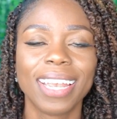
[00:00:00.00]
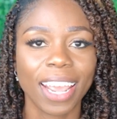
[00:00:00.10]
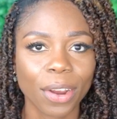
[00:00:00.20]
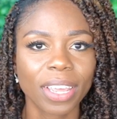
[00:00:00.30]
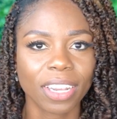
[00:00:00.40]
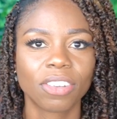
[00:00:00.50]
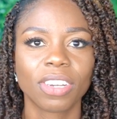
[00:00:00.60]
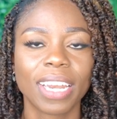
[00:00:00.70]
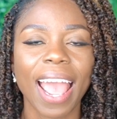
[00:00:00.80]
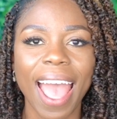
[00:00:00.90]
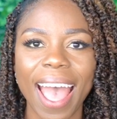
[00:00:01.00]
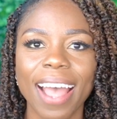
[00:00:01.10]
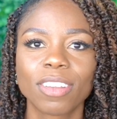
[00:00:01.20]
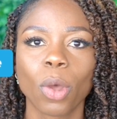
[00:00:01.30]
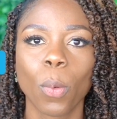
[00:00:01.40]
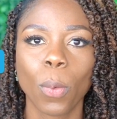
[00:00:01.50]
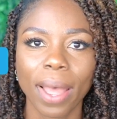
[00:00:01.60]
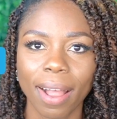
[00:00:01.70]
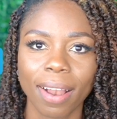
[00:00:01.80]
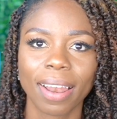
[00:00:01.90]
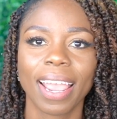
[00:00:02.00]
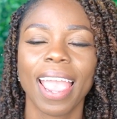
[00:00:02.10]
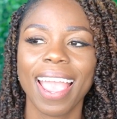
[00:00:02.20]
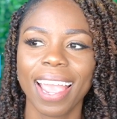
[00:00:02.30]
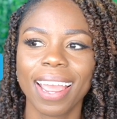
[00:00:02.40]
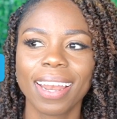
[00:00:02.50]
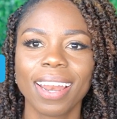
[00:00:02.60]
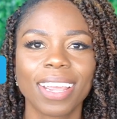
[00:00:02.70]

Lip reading: their kitchen as well. And